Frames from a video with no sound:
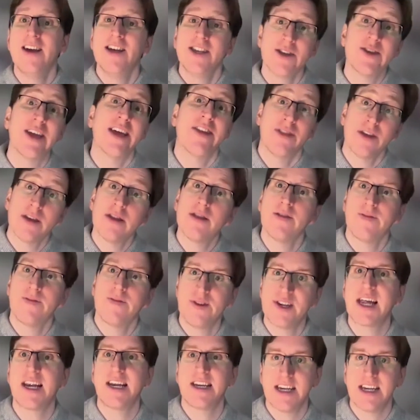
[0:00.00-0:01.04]
So yeah, the
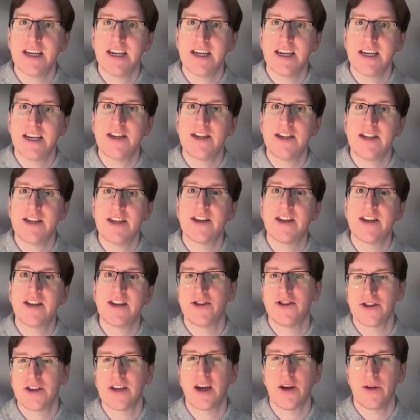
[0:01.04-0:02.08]
fidelity does change as you
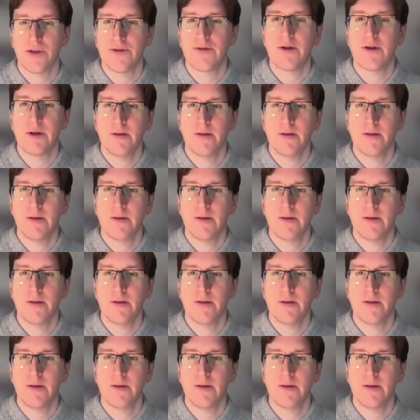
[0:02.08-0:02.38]
go through.